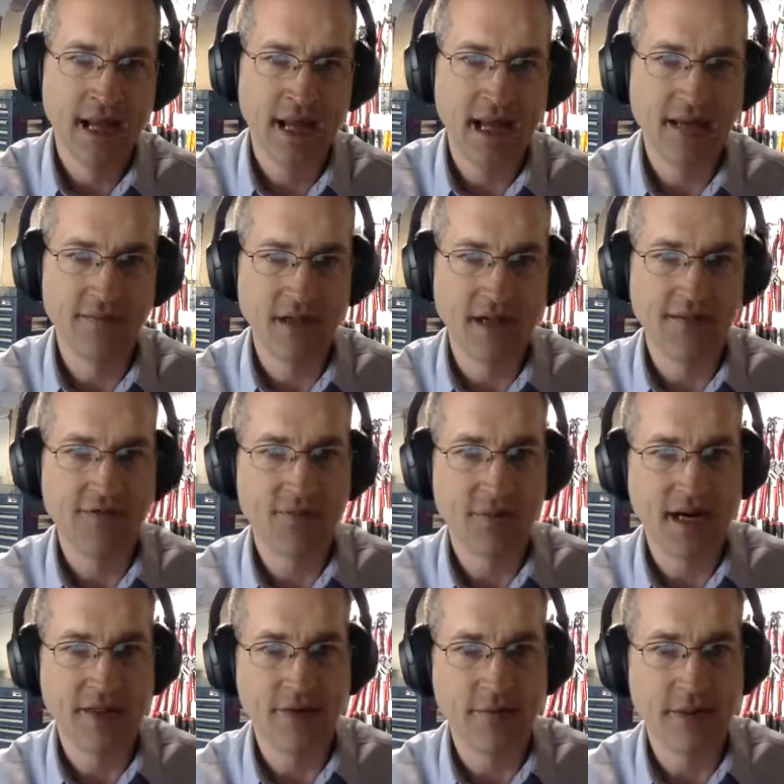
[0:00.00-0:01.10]
end-of-lifed
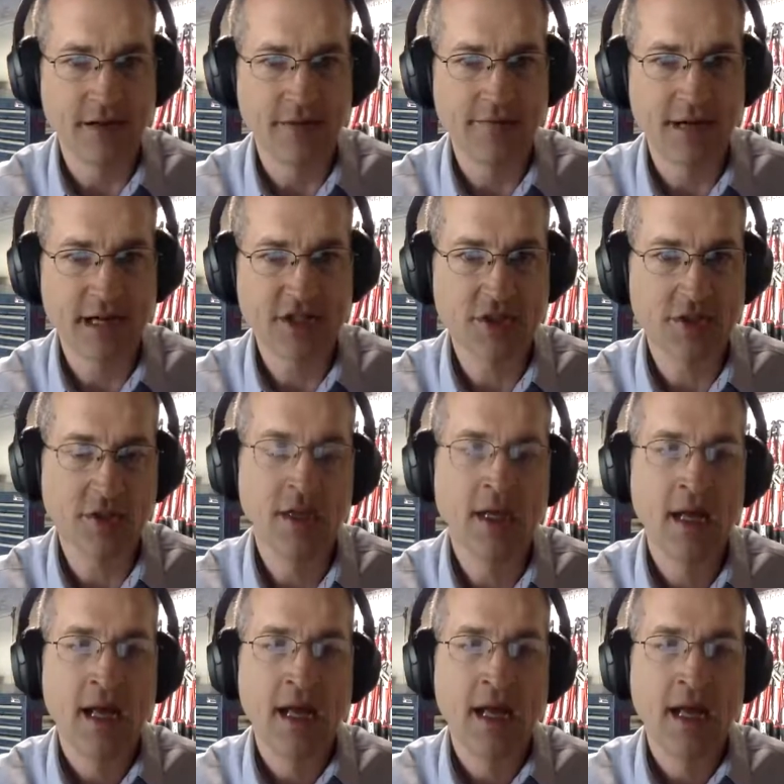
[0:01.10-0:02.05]
by their manufacturer